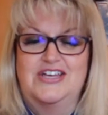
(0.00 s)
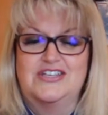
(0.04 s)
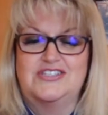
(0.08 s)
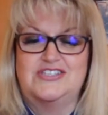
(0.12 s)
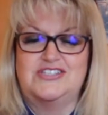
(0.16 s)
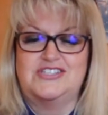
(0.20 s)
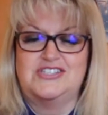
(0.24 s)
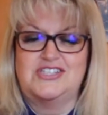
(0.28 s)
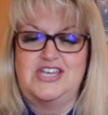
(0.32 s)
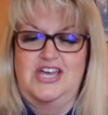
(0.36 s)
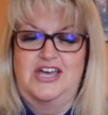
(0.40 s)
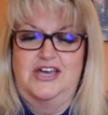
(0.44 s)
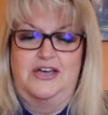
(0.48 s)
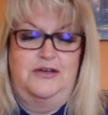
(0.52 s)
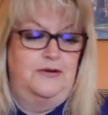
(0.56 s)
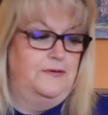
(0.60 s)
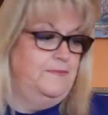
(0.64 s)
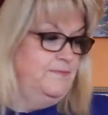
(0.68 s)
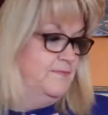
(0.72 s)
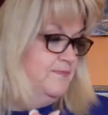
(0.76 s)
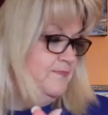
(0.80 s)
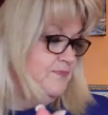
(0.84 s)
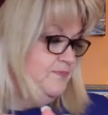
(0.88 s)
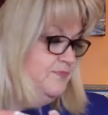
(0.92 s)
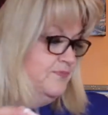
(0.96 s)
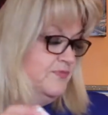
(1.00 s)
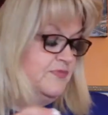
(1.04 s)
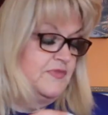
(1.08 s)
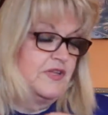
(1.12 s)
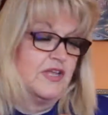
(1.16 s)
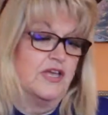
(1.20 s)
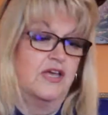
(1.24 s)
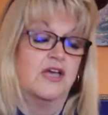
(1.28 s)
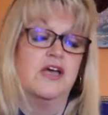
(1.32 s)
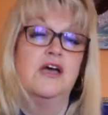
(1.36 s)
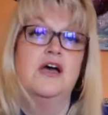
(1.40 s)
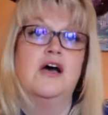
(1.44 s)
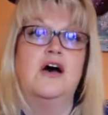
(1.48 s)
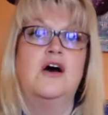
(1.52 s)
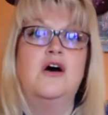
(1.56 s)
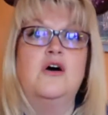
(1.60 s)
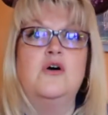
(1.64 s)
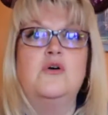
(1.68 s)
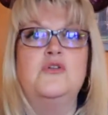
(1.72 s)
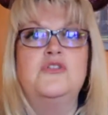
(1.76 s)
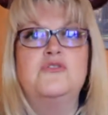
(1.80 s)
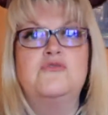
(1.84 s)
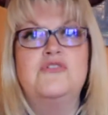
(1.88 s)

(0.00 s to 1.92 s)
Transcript: So, oh,